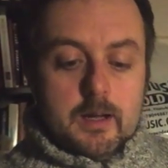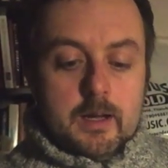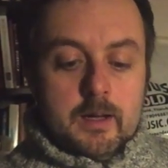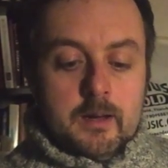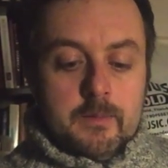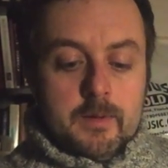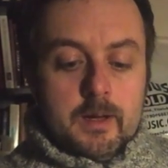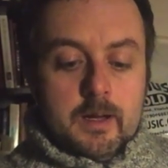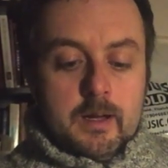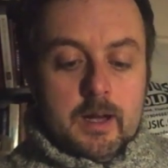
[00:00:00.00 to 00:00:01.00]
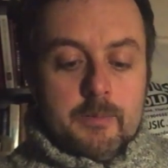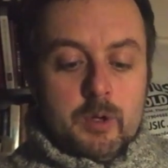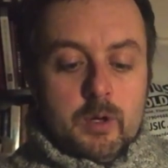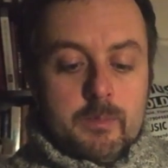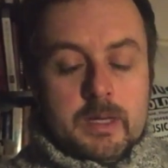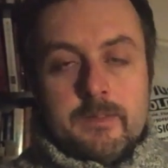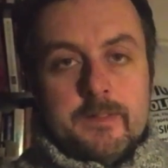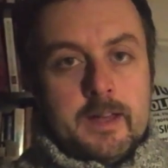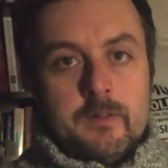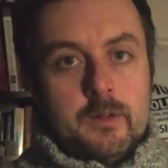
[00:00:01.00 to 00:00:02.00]
Uh, I, I'm not a big
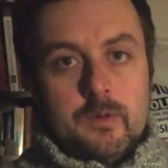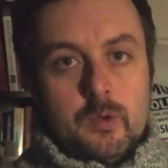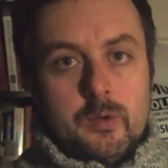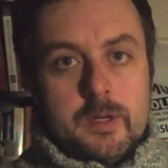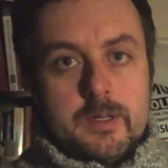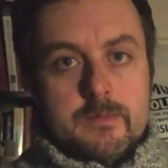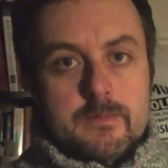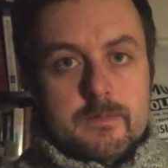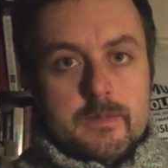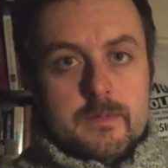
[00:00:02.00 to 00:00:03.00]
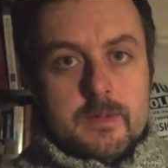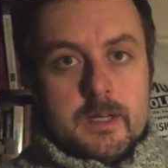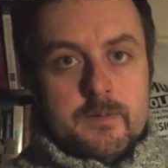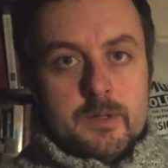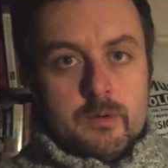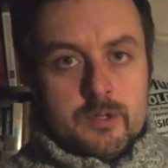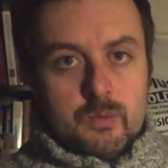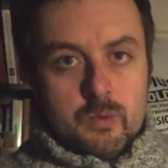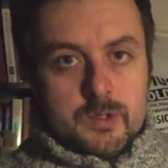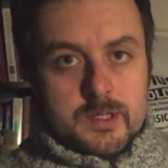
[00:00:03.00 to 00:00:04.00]
fan of the Floyd after Roger
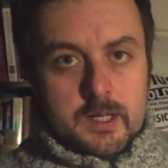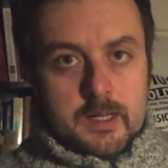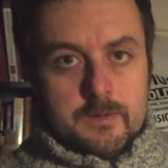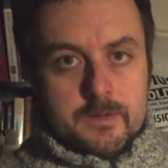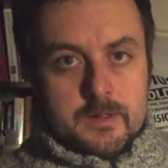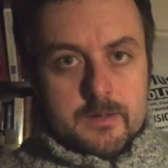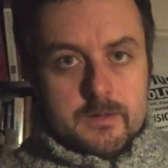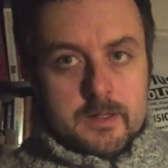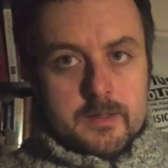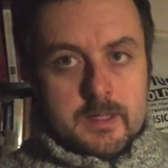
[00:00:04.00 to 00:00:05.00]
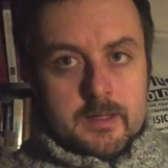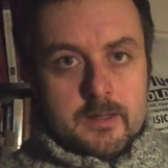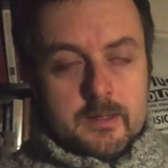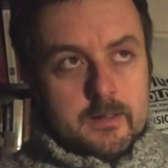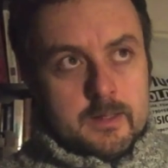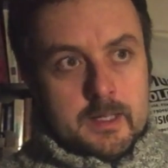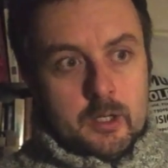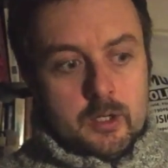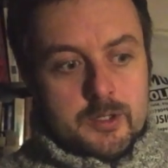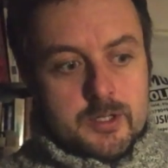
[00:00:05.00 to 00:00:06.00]
Waters left. I think they
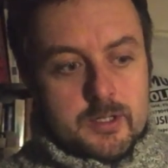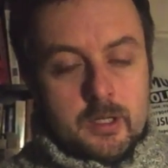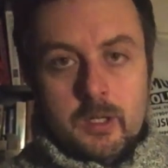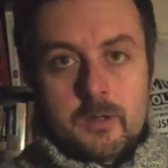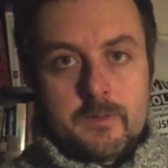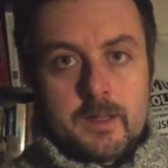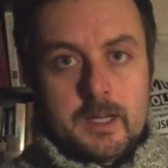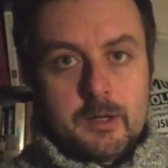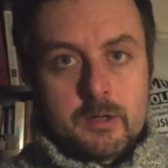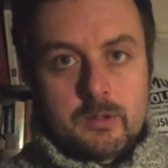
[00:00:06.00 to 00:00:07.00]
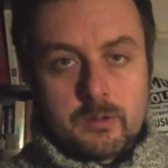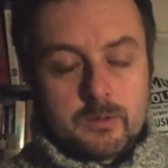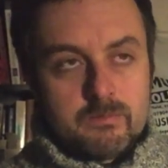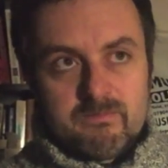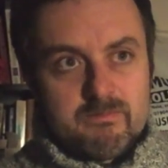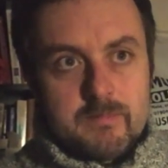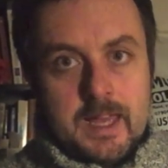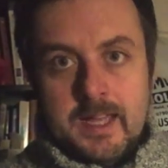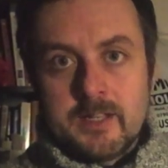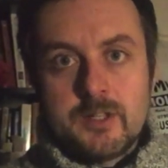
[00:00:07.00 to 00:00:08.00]
lost a lot of their lyrical
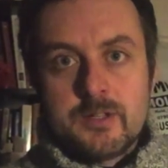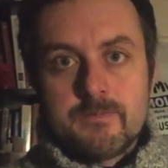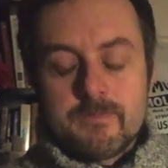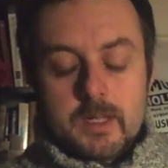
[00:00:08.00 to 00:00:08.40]
edge.